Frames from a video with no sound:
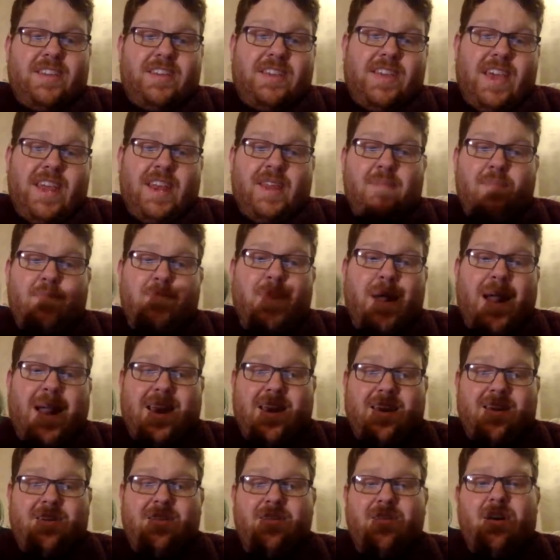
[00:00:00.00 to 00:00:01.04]
get it
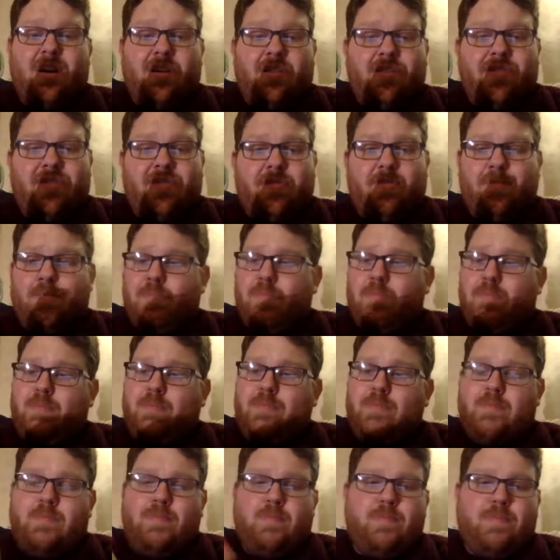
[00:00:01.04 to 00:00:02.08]
banned off
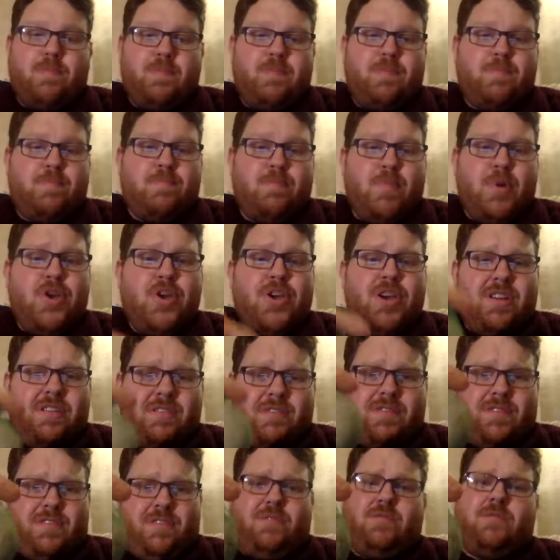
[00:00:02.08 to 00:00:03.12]
bird
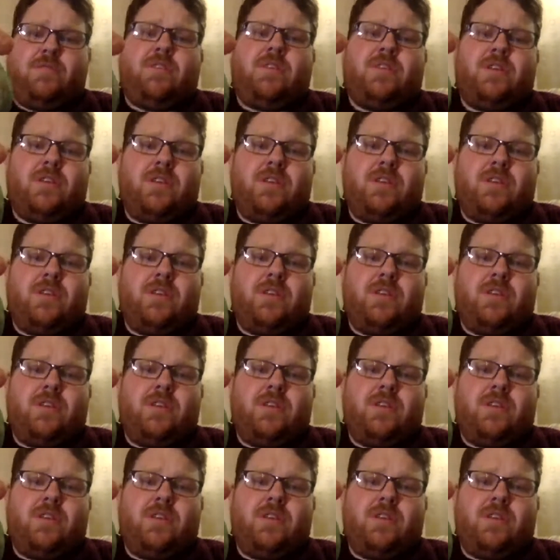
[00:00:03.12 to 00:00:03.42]
food.